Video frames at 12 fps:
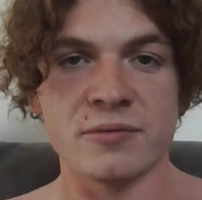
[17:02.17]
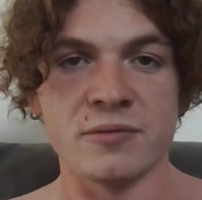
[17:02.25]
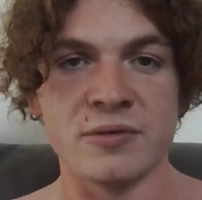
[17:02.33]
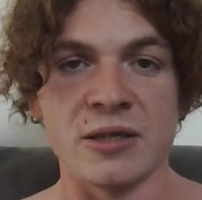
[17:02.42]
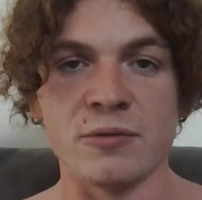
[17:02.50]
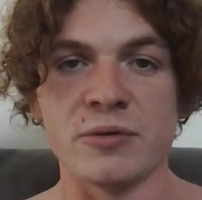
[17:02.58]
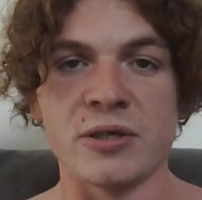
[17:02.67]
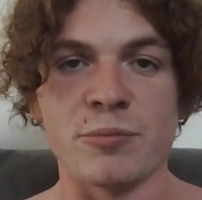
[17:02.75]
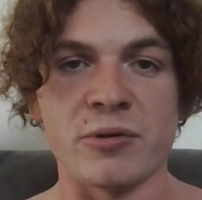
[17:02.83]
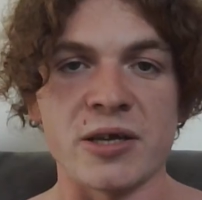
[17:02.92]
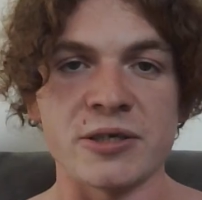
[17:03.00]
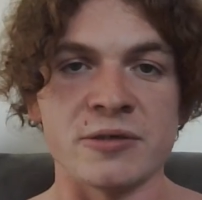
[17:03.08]
deal with
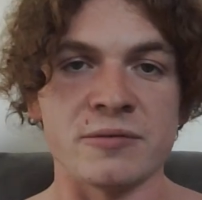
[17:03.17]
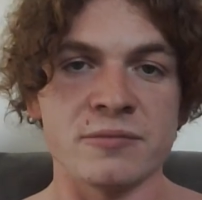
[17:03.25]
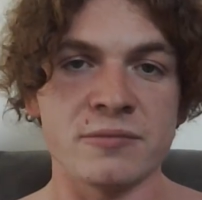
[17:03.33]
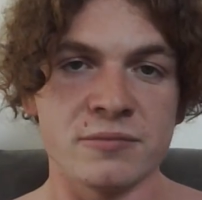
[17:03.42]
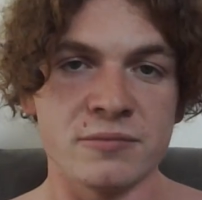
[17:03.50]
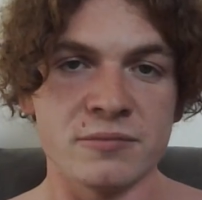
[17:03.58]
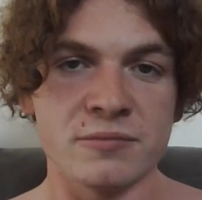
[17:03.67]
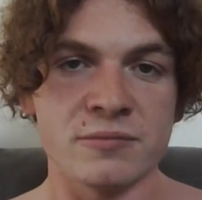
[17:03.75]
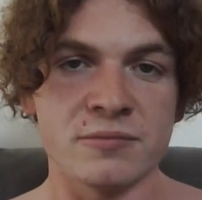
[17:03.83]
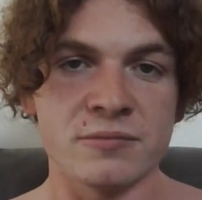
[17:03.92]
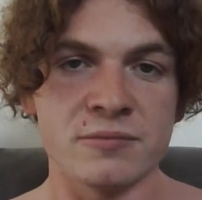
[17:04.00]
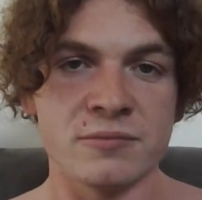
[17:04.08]
depression,
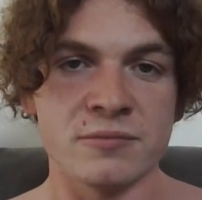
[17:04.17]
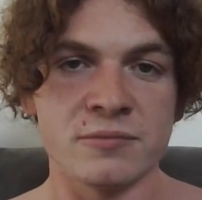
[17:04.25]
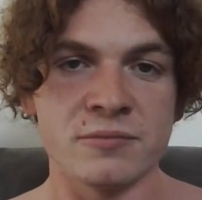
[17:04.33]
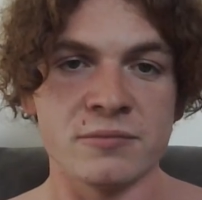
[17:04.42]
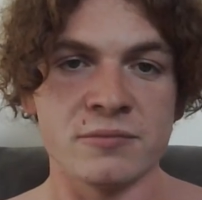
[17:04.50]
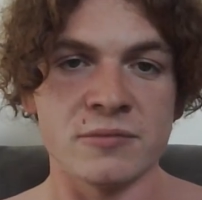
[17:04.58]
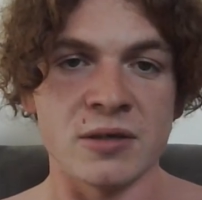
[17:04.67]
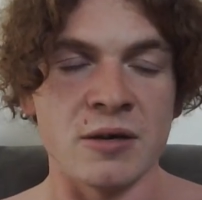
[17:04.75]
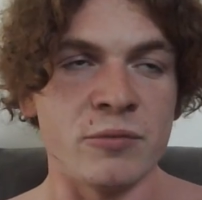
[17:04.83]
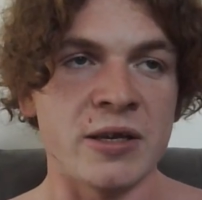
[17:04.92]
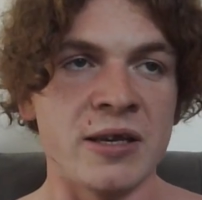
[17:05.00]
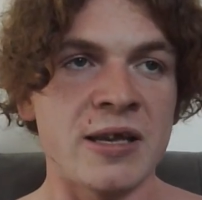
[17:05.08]
and
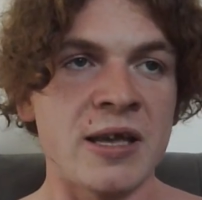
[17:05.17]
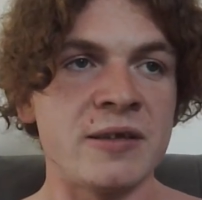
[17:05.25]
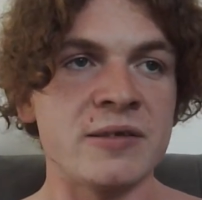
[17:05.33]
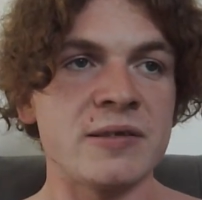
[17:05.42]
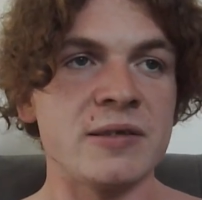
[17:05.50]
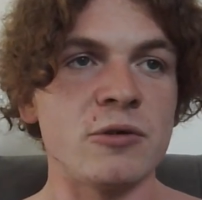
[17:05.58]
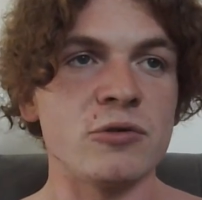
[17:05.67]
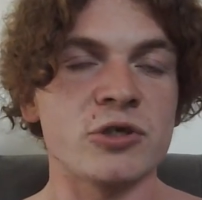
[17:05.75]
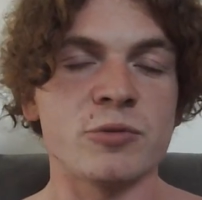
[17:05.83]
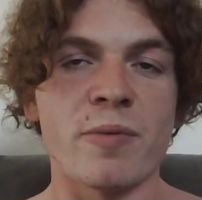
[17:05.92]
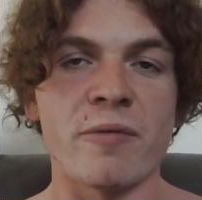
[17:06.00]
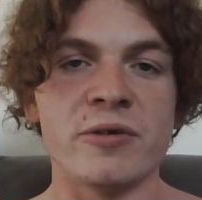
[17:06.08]
we can get into the old
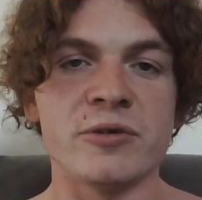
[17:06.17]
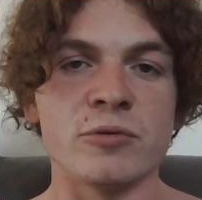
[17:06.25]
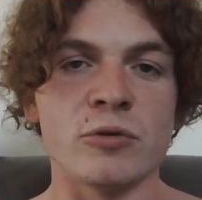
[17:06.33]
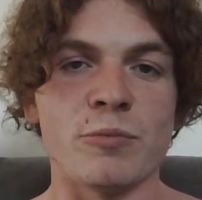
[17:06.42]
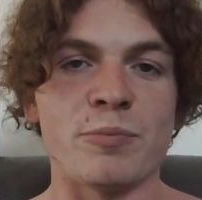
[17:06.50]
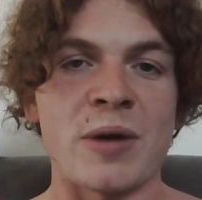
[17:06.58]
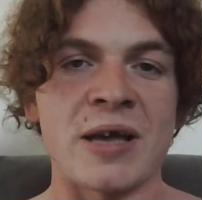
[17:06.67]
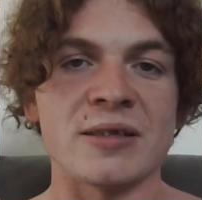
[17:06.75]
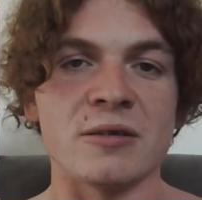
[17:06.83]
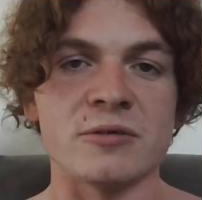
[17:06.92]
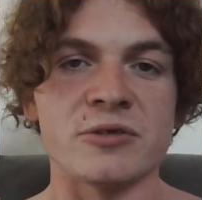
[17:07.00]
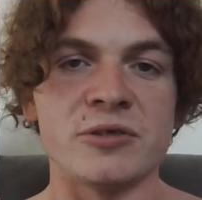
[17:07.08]
spiritual
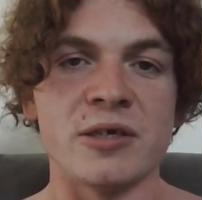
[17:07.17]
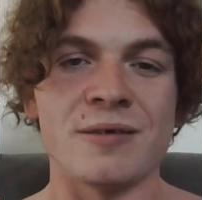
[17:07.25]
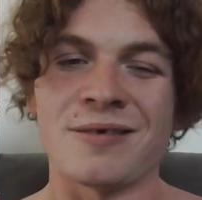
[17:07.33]
battle shit.